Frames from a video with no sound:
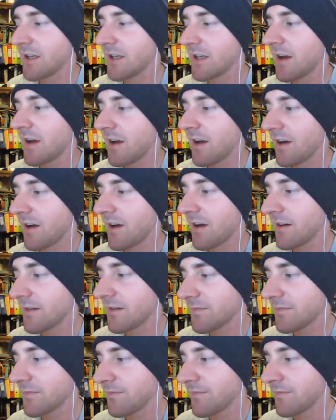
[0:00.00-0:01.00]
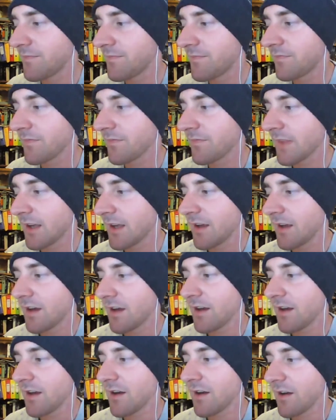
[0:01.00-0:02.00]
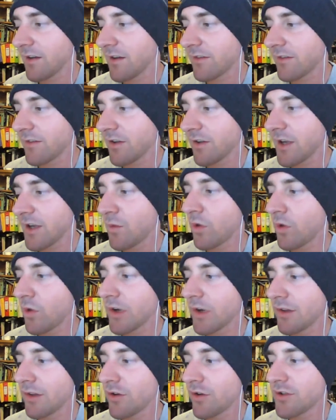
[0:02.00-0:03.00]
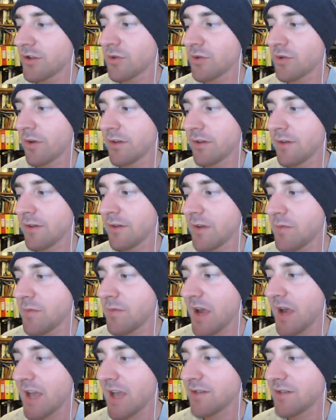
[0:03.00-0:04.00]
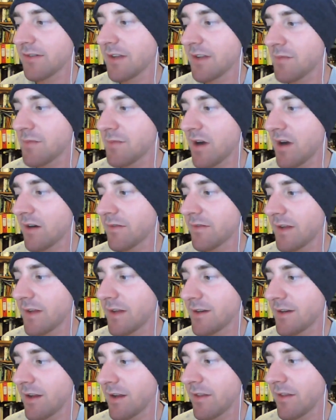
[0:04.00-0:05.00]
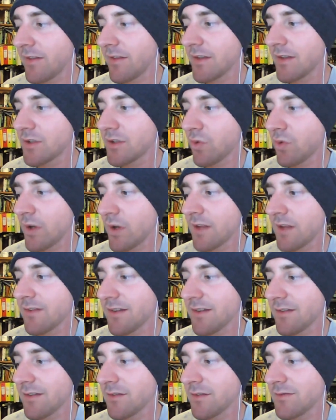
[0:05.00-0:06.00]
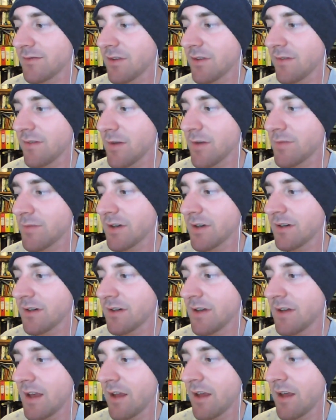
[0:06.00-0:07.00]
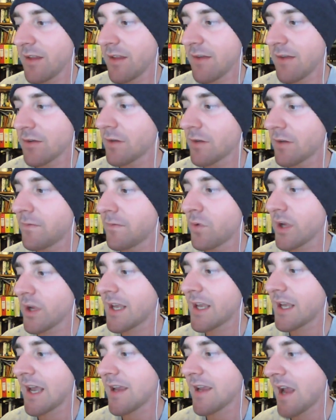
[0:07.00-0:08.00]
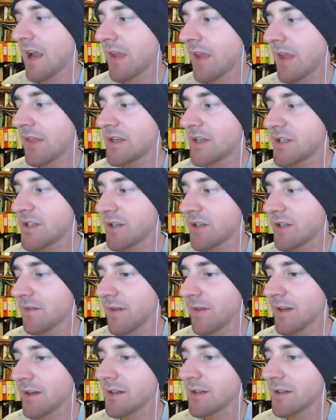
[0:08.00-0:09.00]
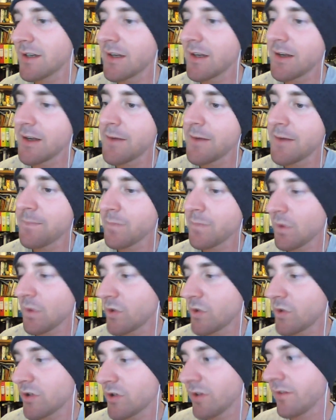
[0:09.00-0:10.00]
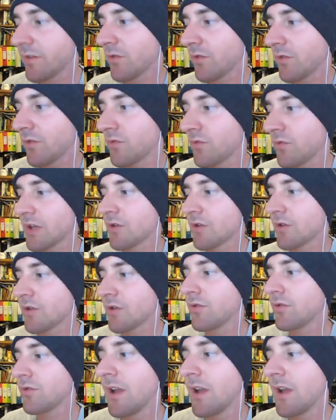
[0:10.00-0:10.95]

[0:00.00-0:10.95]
Warrior Lodge, 12th of November, Age of Sigmar event, and then the 26th of November, they've got a 40k 8th edition event, which is really cool.